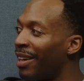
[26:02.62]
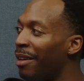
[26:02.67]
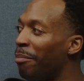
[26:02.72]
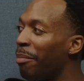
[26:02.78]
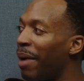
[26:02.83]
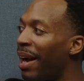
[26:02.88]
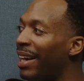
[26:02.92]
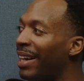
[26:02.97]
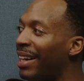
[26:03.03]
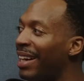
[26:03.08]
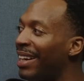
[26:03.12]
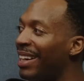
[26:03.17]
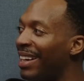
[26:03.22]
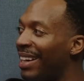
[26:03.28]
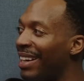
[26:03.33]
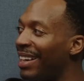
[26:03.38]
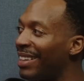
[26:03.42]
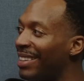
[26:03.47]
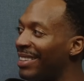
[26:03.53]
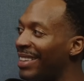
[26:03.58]
in my
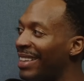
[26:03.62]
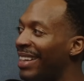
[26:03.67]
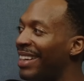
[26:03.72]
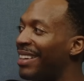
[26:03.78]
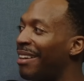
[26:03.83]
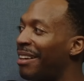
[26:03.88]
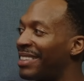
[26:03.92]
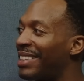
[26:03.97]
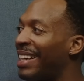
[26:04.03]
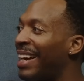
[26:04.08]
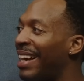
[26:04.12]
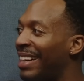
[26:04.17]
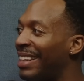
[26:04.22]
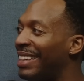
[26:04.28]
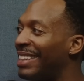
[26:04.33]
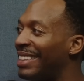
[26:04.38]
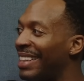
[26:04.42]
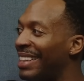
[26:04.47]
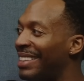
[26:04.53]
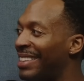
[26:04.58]
head to get on
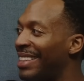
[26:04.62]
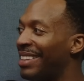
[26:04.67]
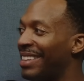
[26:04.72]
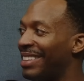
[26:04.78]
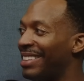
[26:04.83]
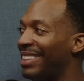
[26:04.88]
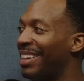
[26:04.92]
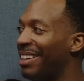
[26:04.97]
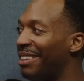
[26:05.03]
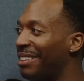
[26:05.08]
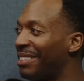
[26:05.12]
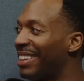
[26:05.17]
stage and tell a joke?